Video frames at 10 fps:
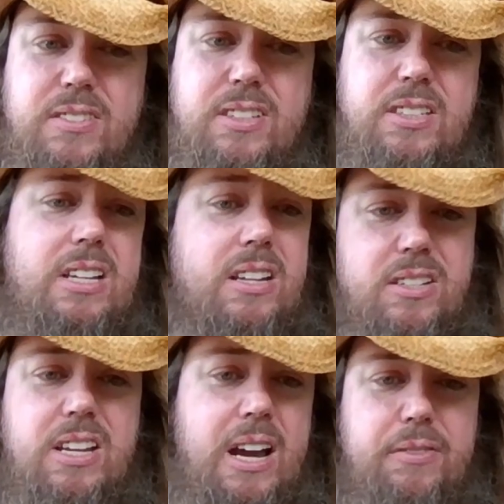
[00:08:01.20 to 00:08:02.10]

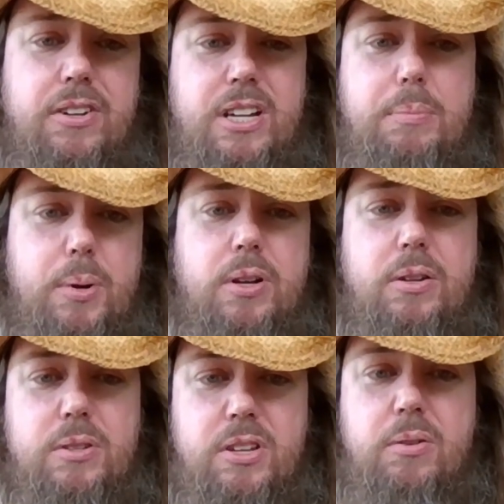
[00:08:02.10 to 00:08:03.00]
descends ever deeper
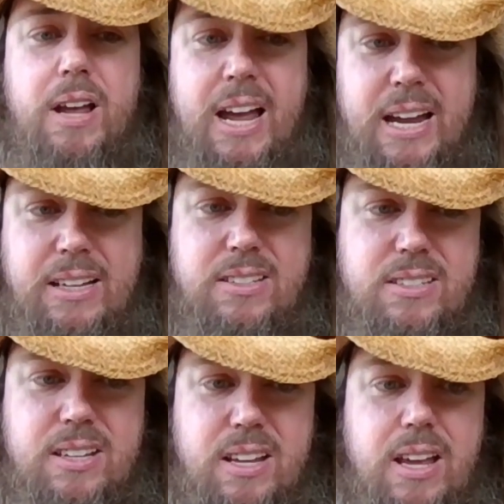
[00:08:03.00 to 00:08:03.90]
into his own
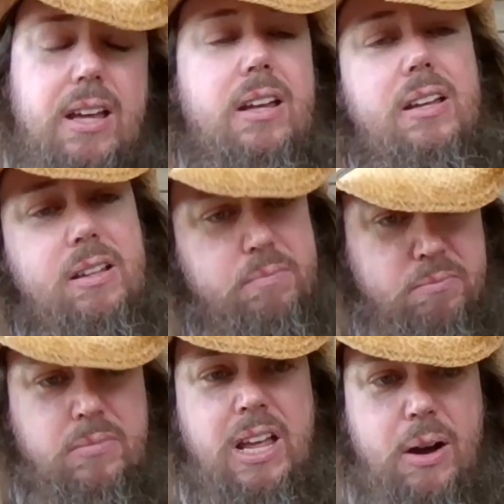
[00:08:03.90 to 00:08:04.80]
angst.
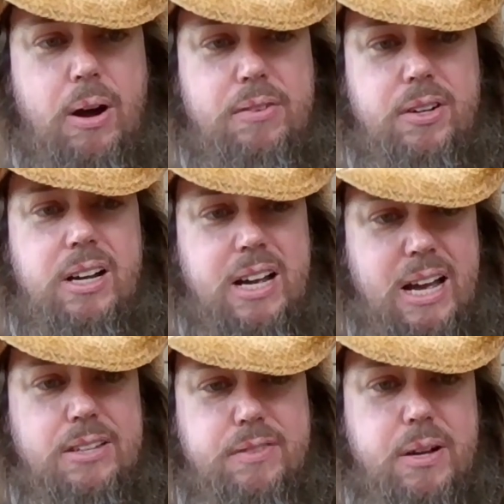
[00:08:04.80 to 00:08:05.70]
However,
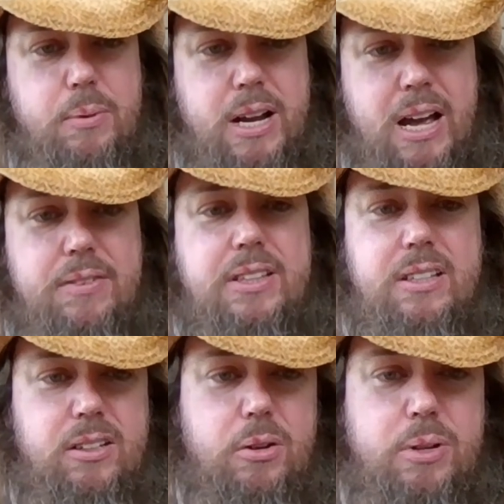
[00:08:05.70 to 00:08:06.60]
as fate would have it,
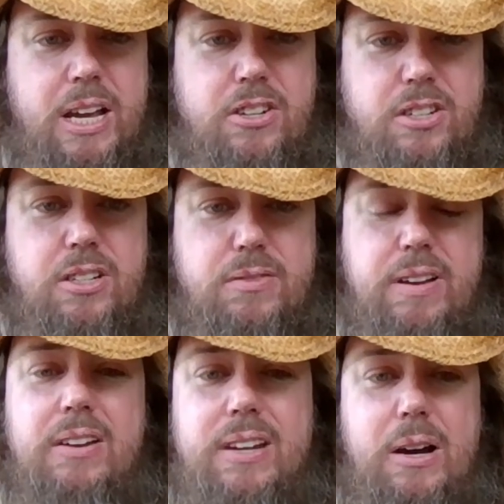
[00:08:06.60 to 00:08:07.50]
the location is
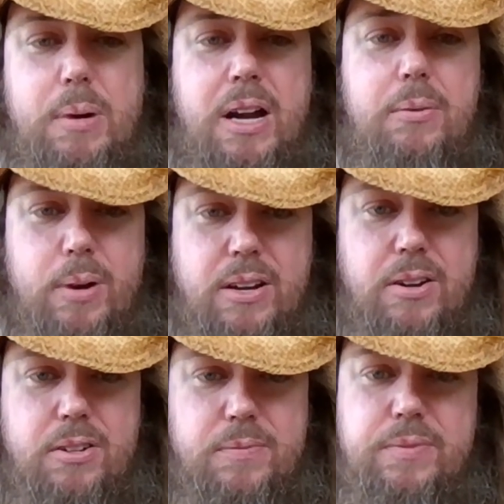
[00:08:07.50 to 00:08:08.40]
found out by
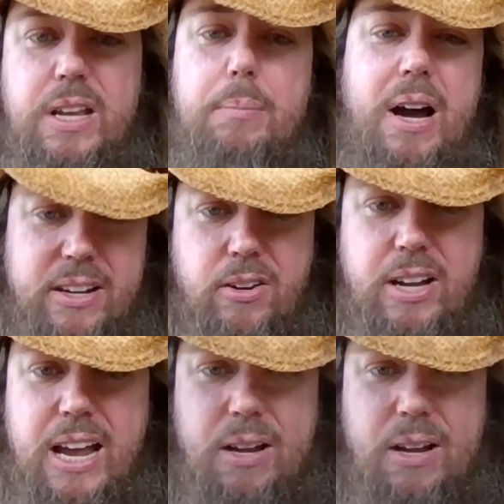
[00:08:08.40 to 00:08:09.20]
raiders. A biker